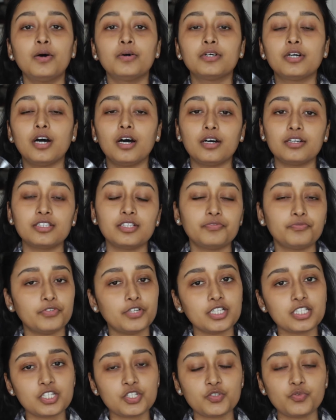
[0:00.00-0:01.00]
The
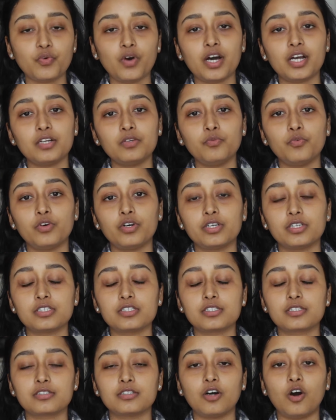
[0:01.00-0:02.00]
first one
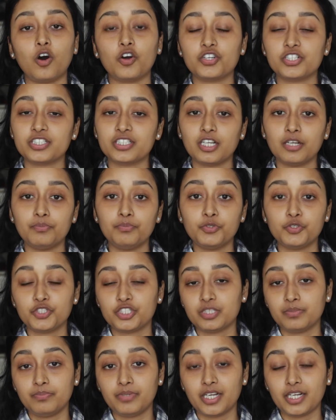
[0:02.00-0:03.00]
was the original
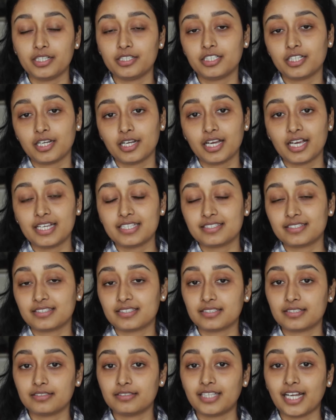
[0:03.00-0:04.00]
beauty blender
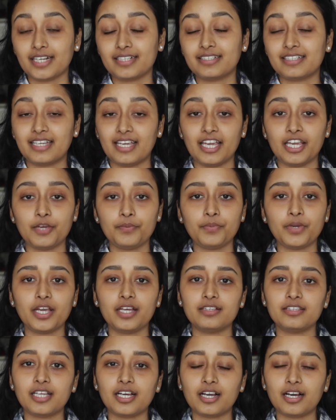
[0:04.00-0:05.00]
that came
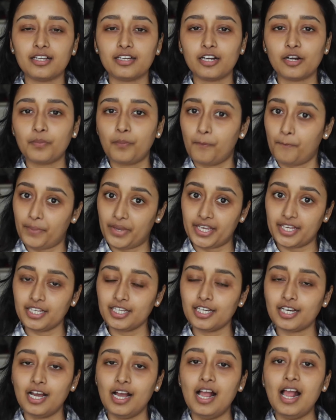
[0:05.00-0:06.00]
in the color
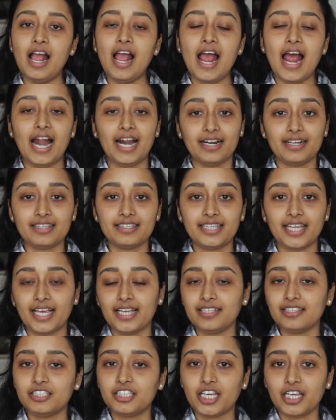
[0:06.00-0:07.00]
pink, and
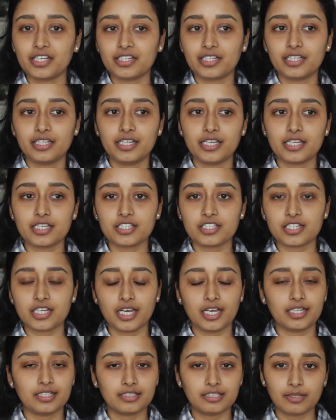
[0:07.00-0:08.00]
then they released
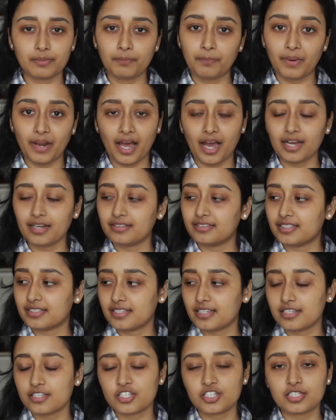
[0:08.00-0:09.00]
in the black. This
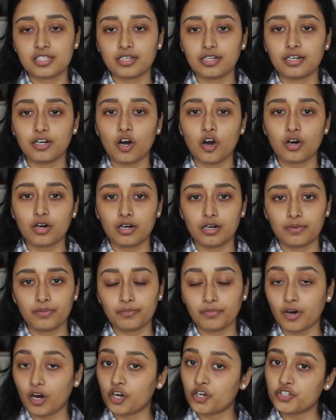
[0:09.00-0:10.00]
is the
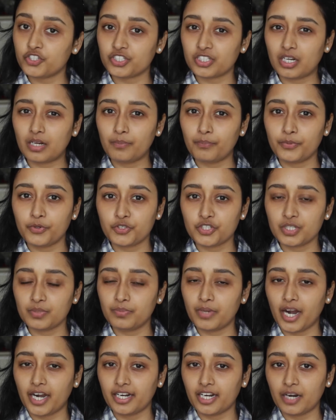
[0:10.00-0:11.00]
original beauty
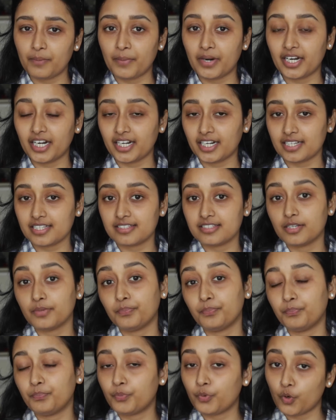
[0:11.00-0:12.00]
blender, but it is the
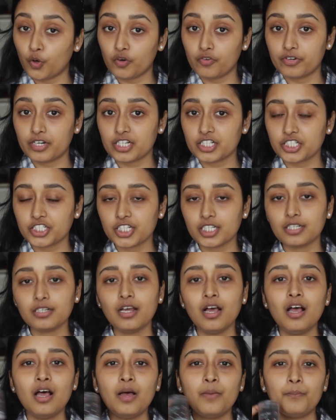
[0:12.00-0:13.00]
pro version,
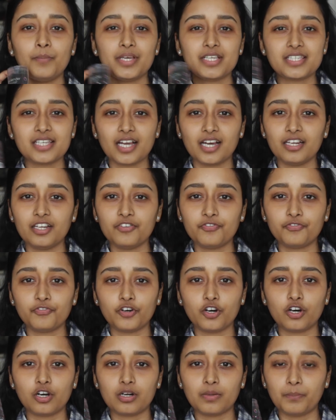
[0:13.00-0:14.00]
basically
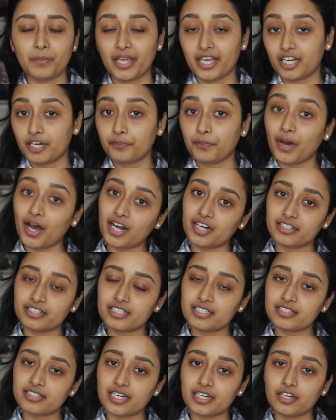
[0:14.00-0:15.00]
for makeup
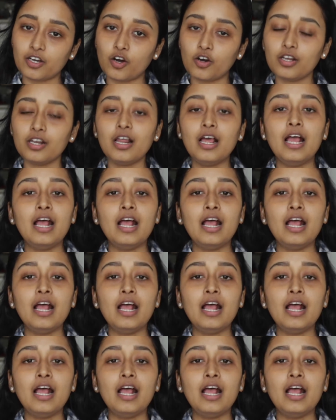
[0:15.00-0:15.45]
artists and all.